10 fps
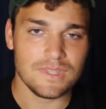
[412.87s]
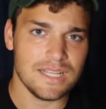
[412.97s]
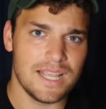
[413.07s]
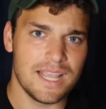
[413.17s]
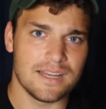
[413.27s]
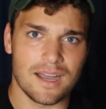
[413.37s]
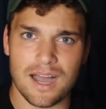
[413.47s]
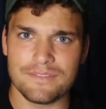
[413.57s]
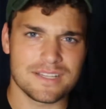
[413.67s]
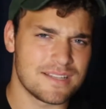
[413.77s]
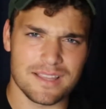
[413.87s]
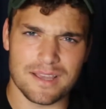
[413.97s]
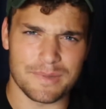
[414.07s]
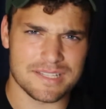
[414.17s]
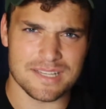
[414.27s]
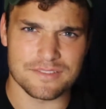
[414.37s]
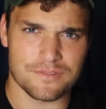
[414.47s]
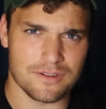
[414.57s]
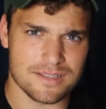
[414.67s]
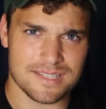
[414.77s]
and obviously that makes sense
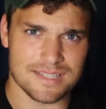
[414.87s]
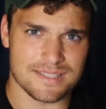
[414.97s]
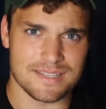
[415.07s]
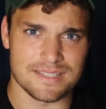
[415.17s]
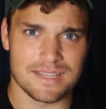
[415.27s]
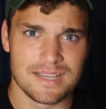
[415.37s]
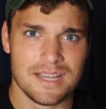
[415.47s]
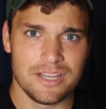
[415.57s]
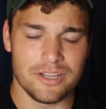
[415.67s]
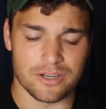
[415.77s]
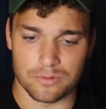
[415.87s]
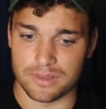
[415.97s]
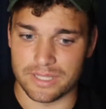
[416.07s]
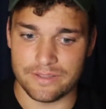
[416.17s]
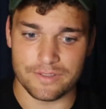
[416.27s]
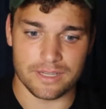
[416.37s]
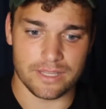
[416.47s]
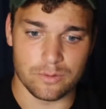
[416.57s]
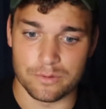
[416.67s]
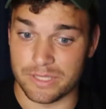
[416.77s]
for us since he's leaving.
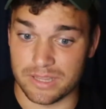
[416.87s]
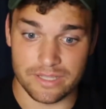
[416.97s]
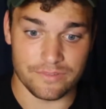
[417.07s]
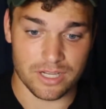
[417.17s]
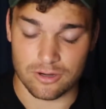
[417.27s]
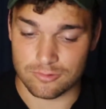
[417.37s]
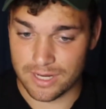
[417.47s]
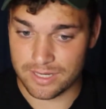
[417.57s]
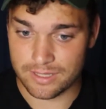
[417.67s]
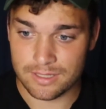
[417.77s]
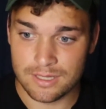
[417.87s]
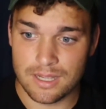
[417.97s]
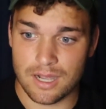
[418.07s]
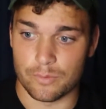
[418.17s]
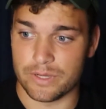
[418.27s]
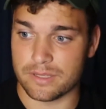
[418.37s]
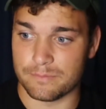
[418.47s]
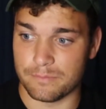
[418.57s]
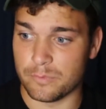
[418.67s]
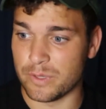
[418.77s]
He would be leaving already. We
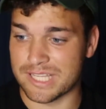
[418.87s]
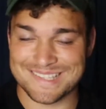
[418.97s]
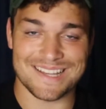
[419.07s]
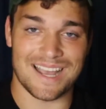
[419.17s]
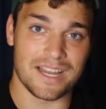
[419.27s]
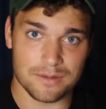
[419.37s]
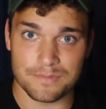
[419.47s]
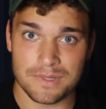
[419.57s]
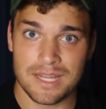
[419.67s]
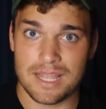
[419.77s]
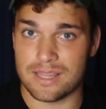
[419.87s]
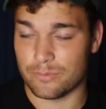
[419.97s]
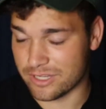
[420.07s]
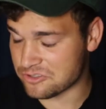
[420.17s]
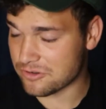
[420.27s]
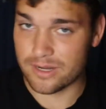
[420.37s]
could sign him and then we could trade